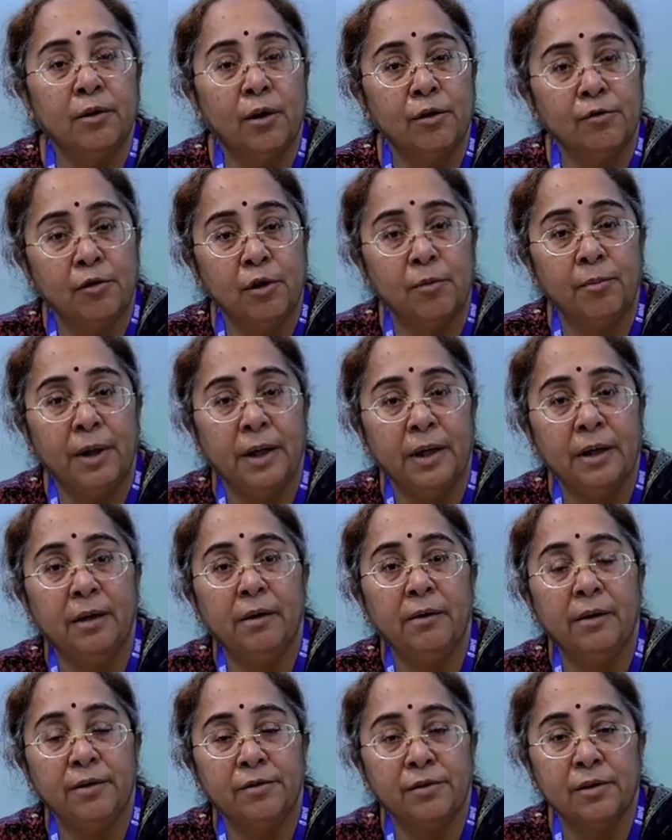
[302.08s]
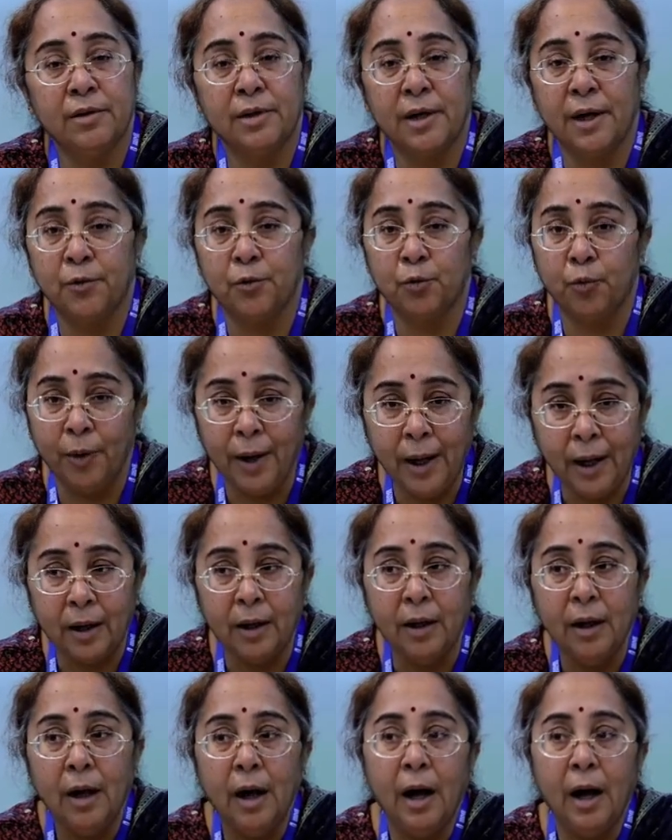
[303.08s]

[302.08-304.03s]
Council of Medical Research as well